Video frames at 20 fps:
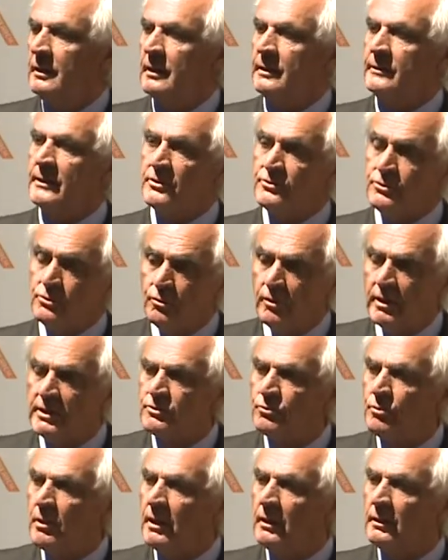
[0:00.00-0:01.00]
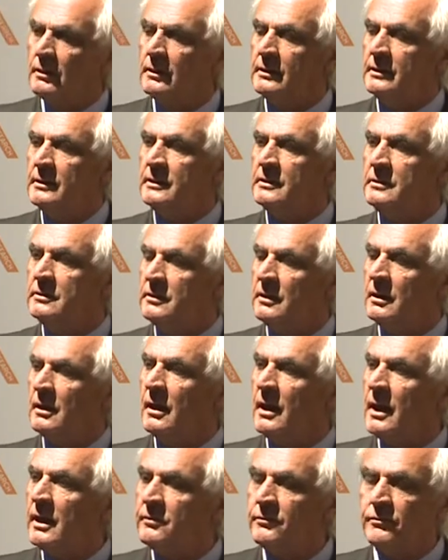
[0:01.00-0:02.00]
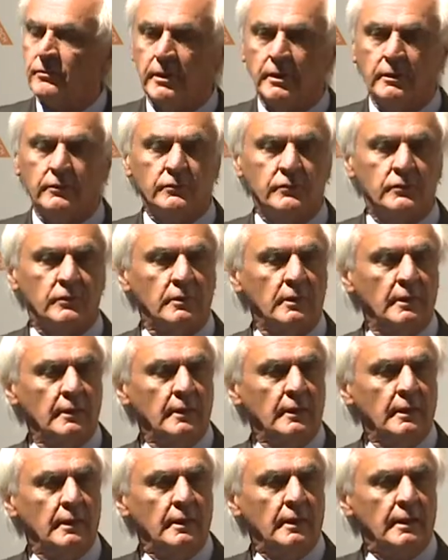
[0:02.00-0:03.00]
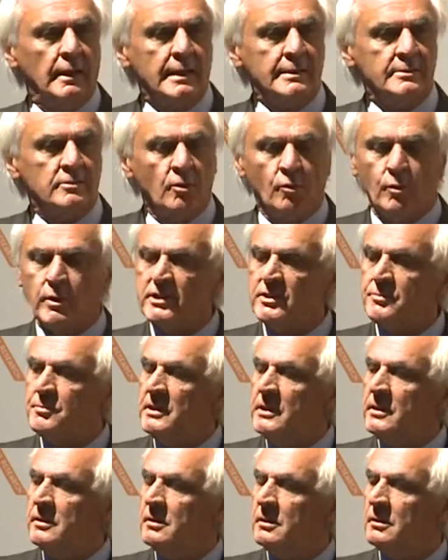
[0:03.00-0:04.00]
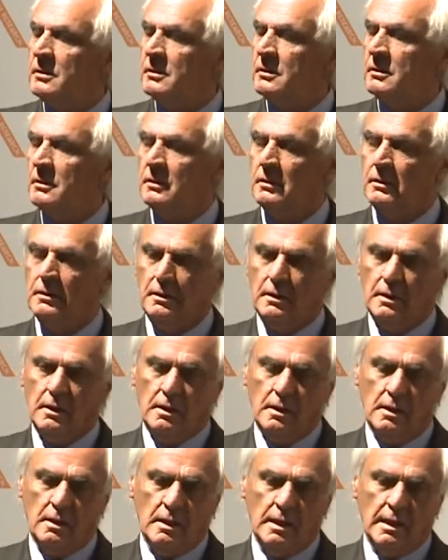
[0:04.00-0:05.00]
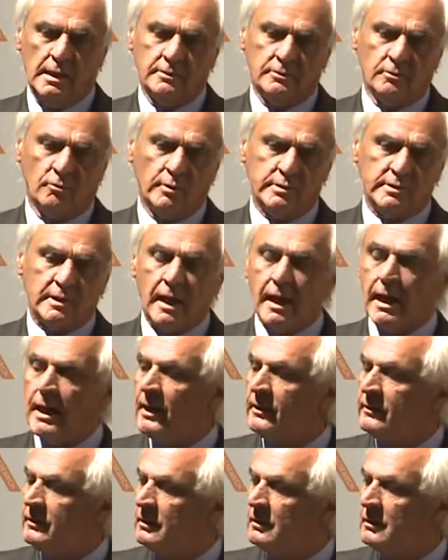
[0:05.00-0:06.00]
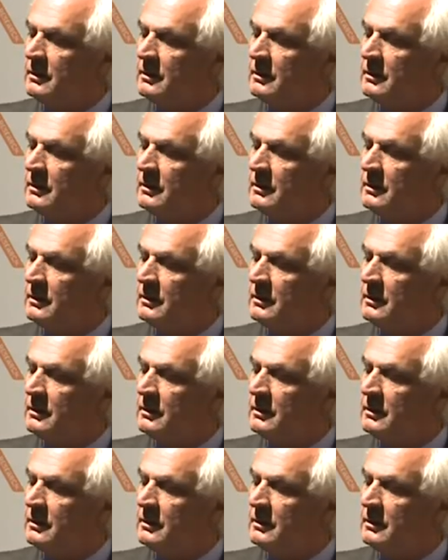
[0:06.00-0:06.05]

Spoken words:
And as you know as well, India, like France, has always had